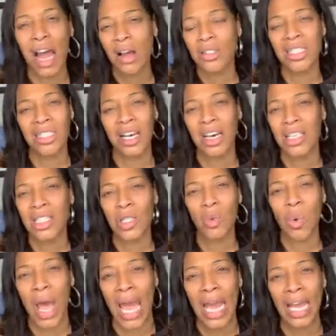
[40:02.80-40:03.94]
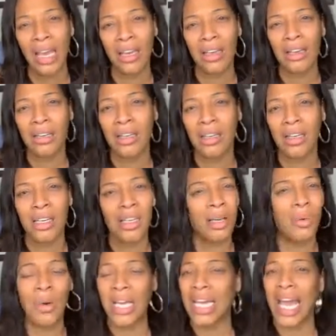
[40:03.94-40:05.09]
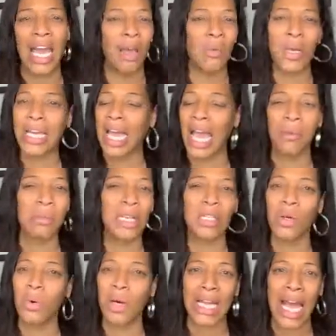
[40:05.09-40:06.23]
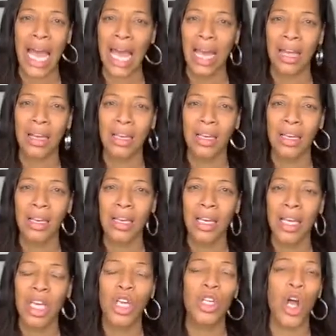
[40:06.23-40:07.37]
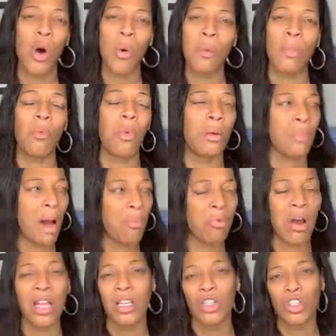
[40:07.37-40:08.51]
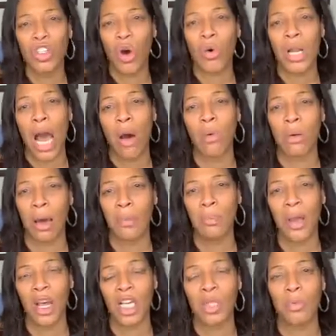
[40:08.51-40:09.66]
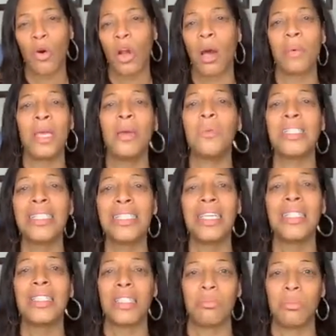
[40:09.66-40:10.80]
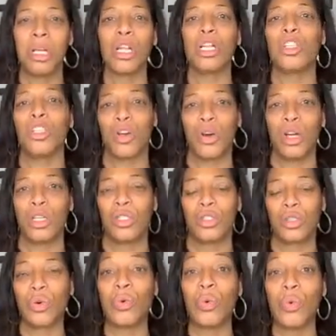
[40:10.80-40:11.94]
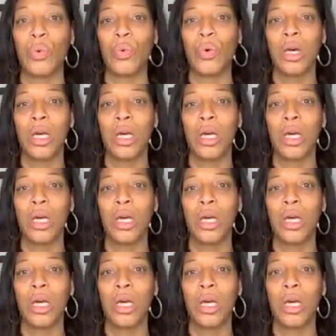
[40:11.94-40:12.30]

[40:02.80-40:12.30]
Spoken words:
our sons away. We can't be doing that. When my brother showed out, when my parents broke up, he was sent to military school.